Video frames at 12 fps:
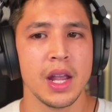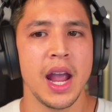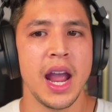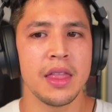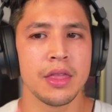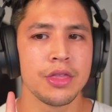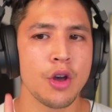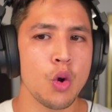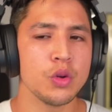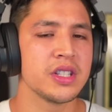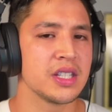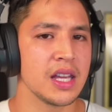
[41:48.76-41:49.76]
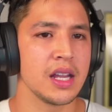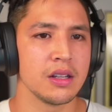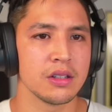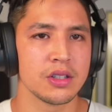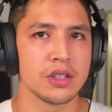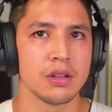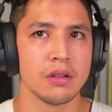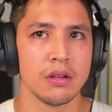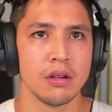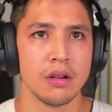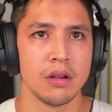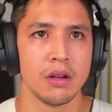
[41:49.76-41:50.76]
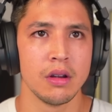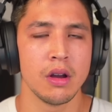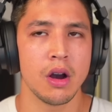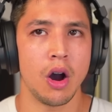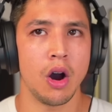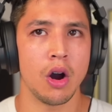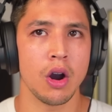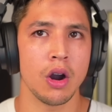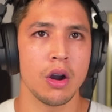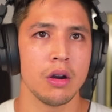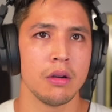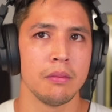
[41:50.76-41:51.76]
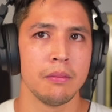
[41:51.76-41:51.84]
And those things are